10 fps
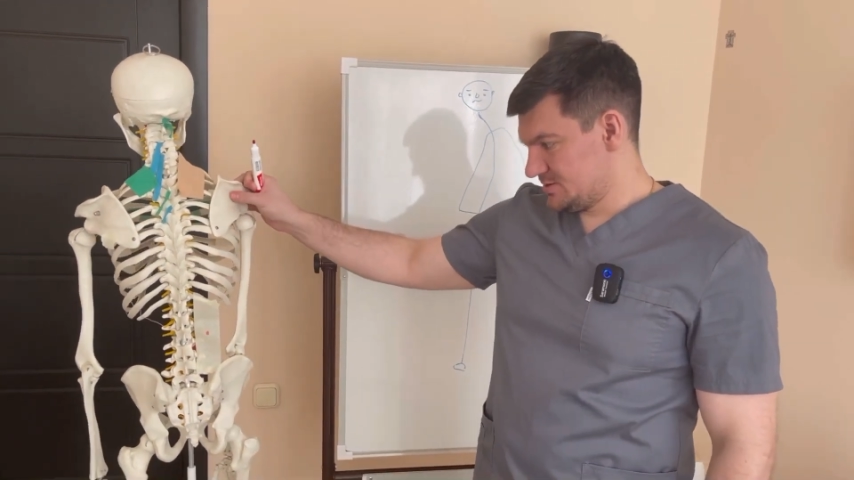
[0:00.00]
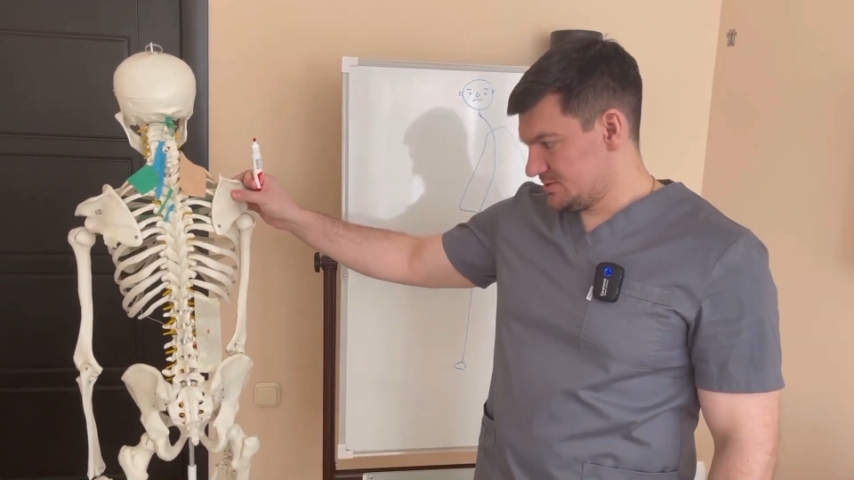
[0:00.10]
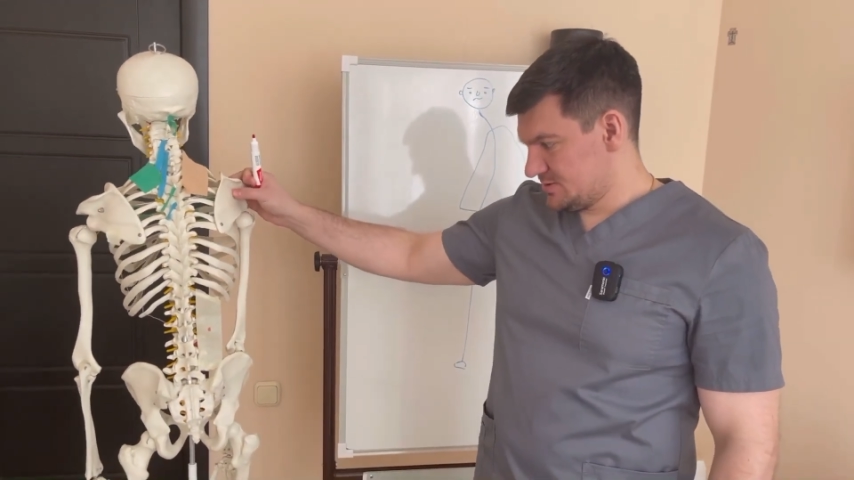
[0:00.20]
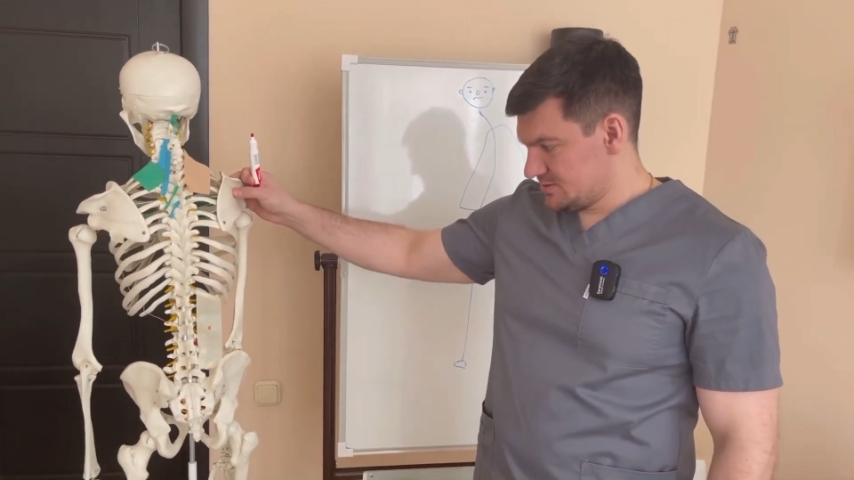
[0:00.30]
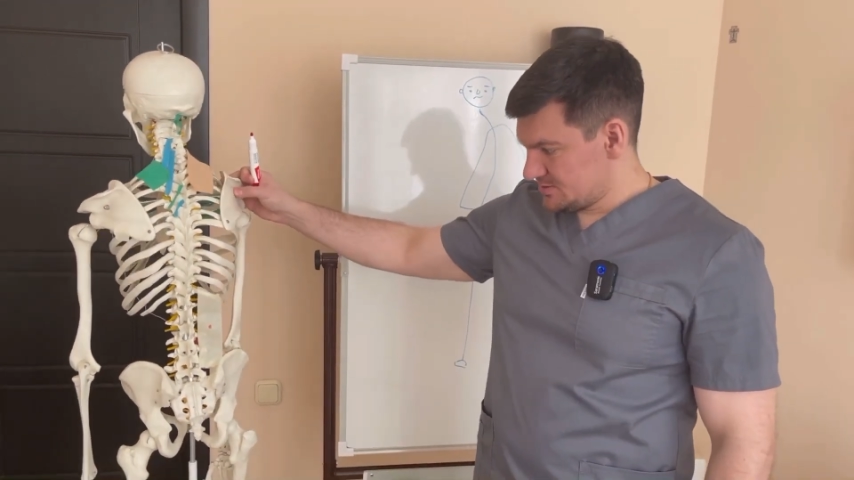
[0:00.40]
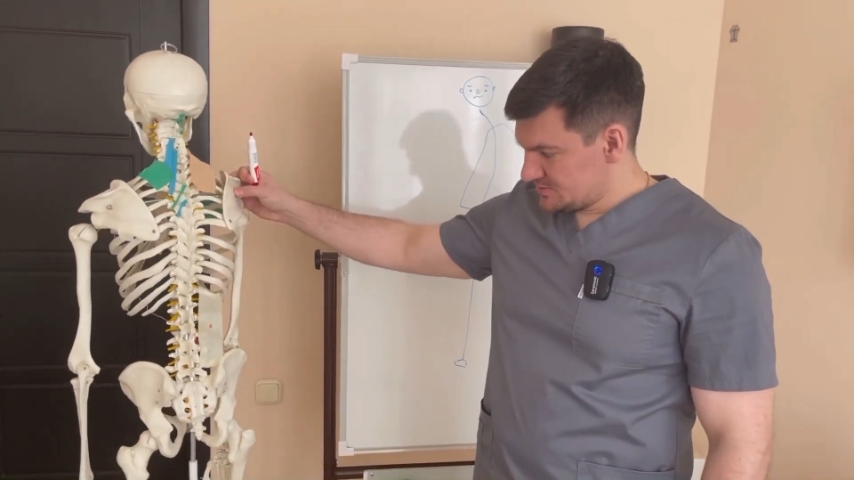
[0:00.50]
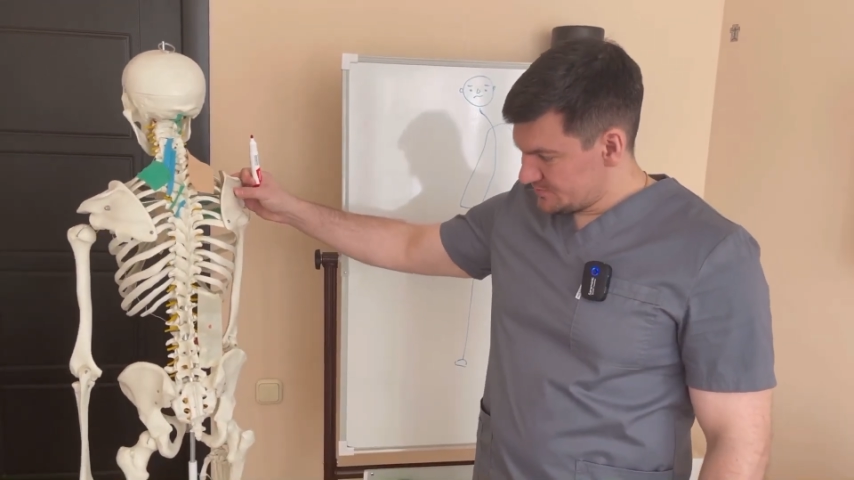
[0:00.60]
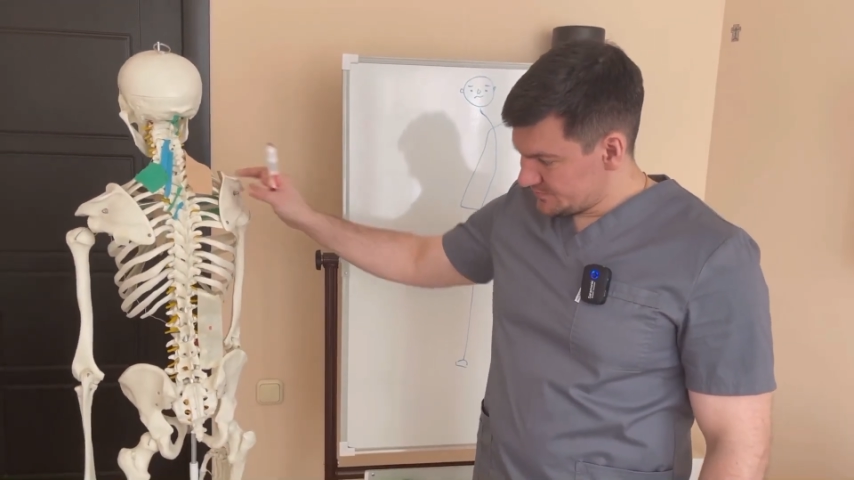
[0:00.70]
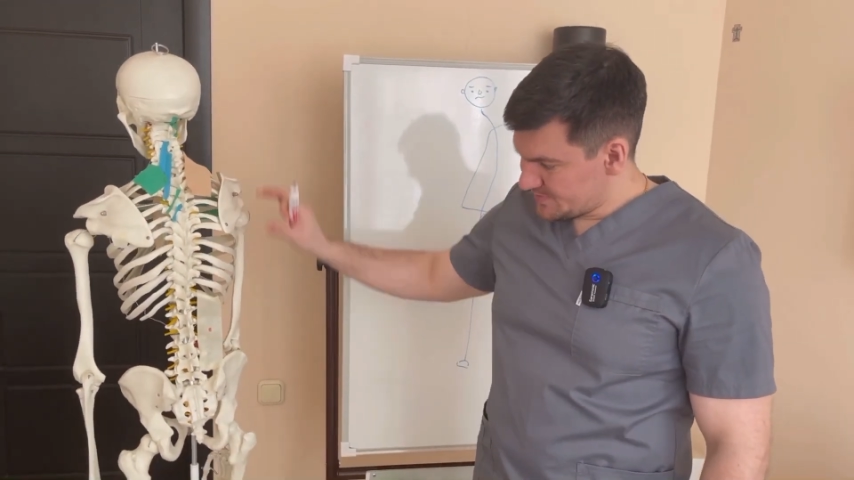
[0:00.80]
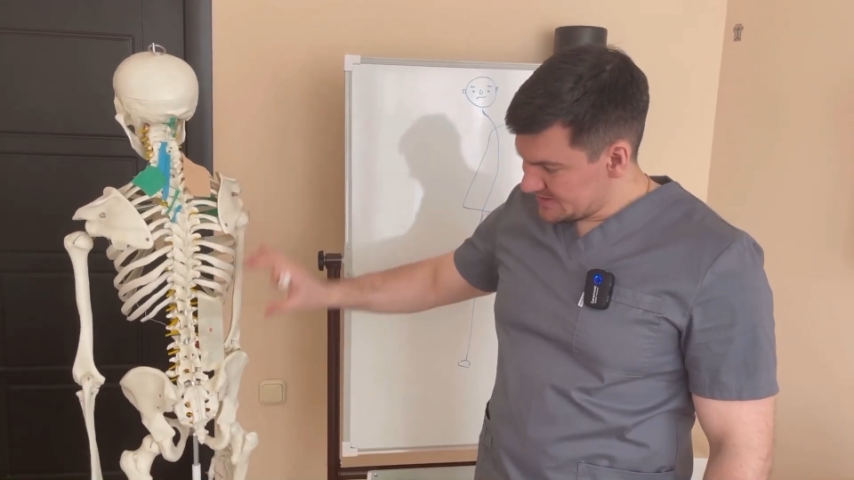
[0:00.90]
going
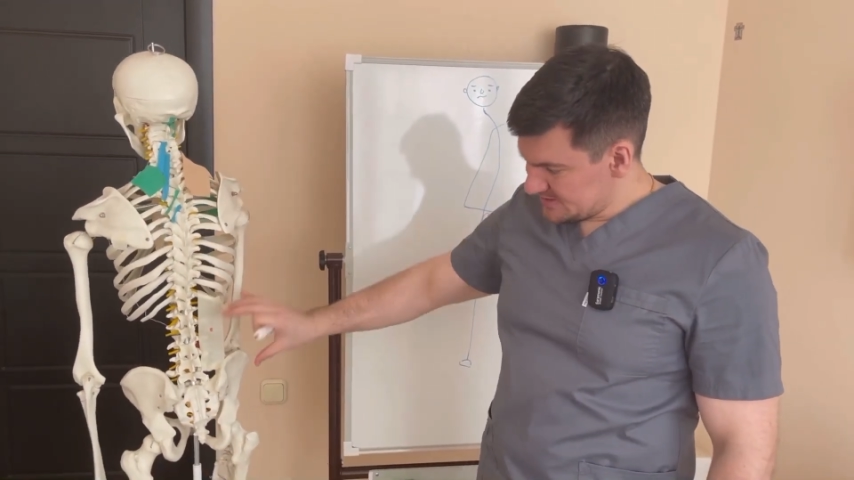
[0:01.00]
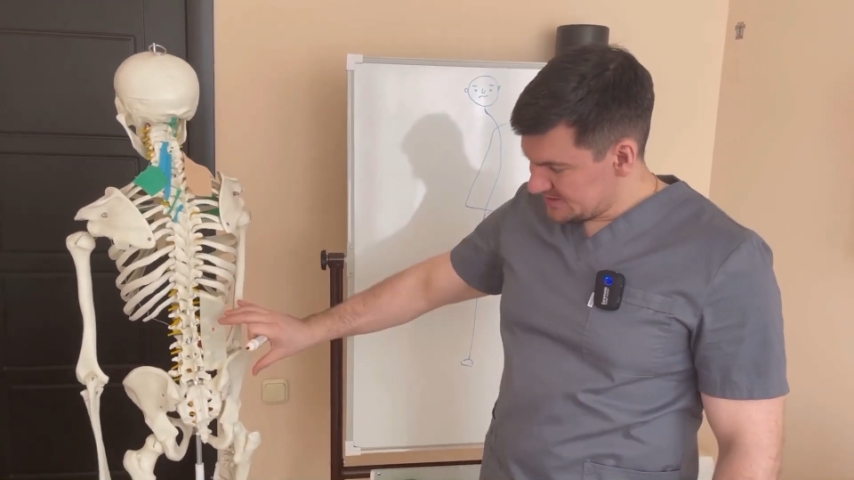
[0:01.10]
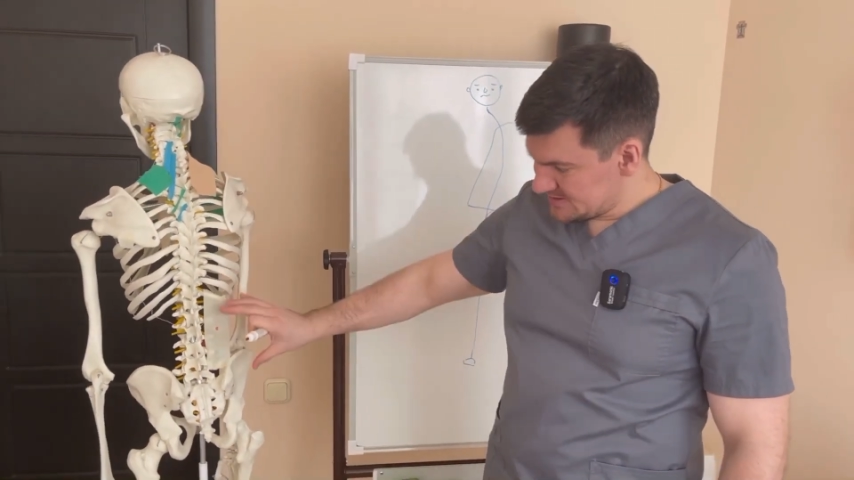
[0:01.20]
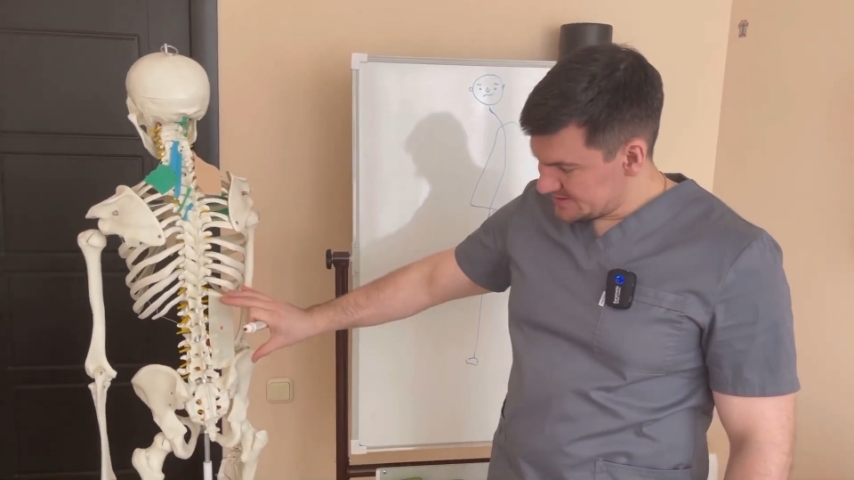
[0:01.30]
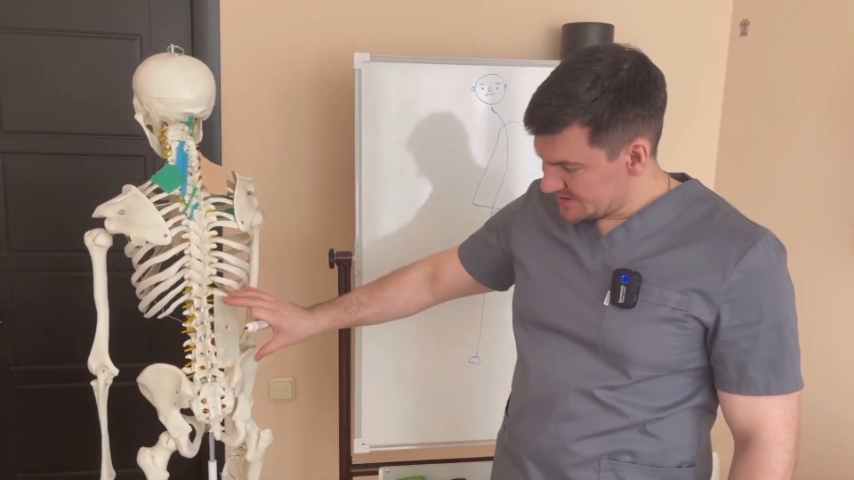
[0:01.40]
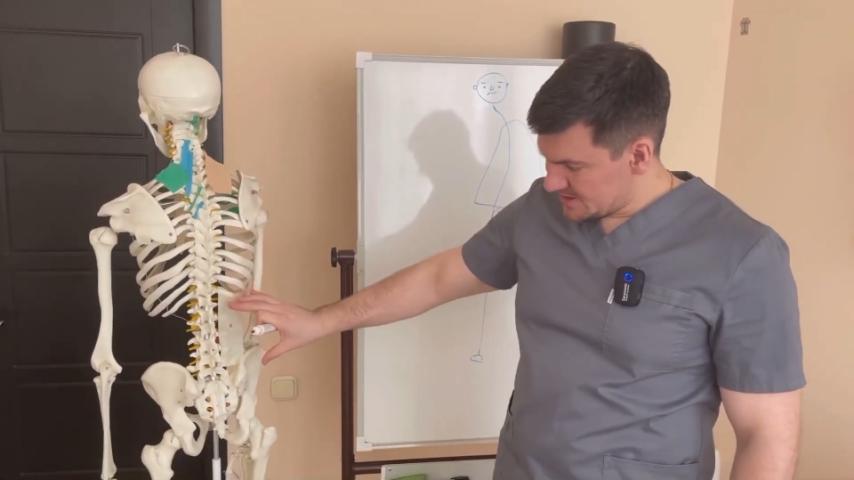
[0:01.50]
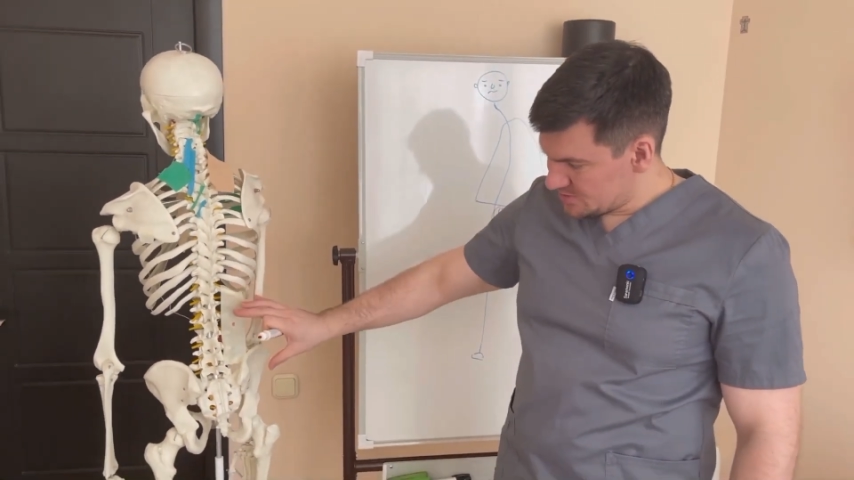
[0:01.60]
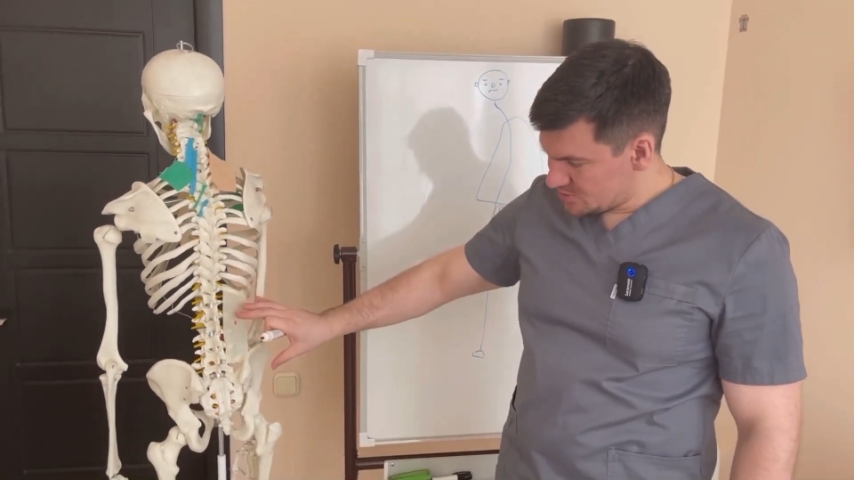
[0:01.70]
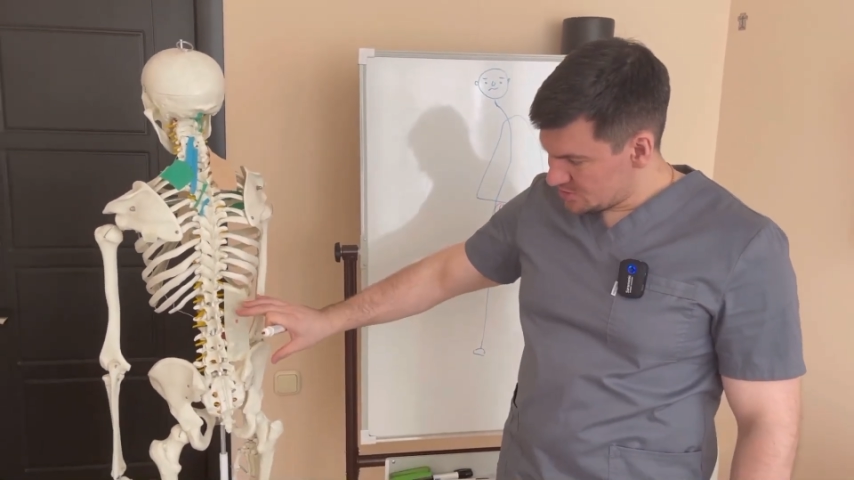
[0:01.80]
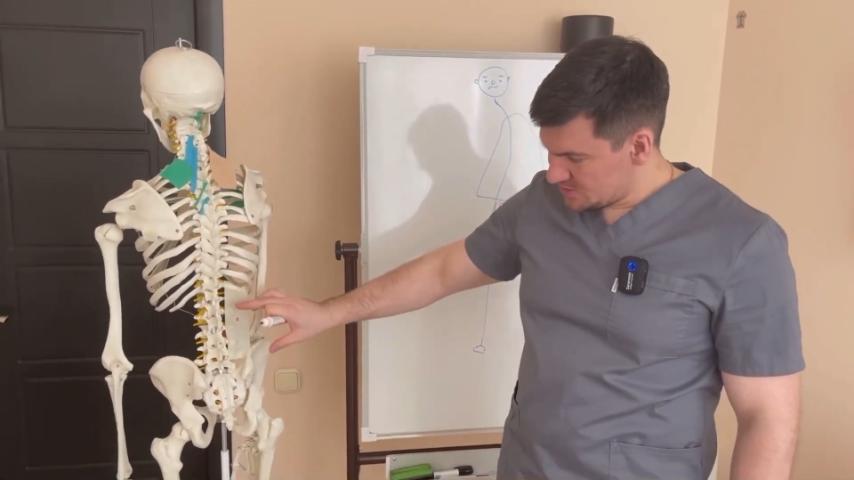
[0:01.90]
from the
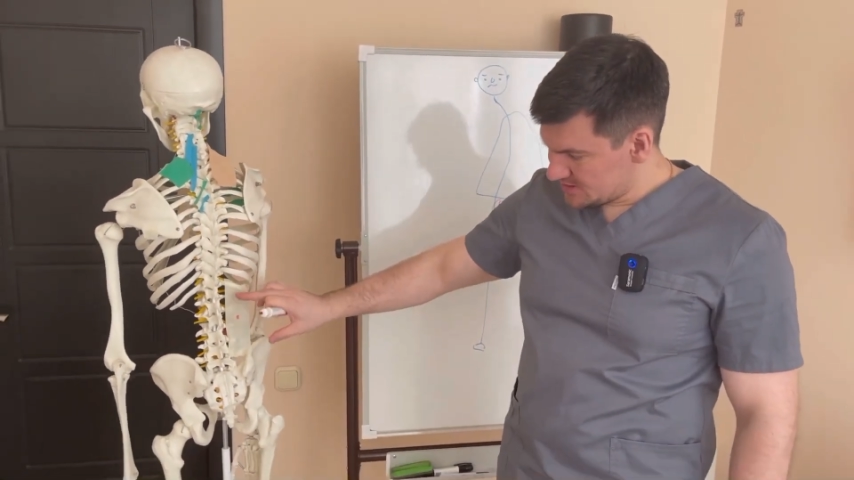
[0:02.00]
12th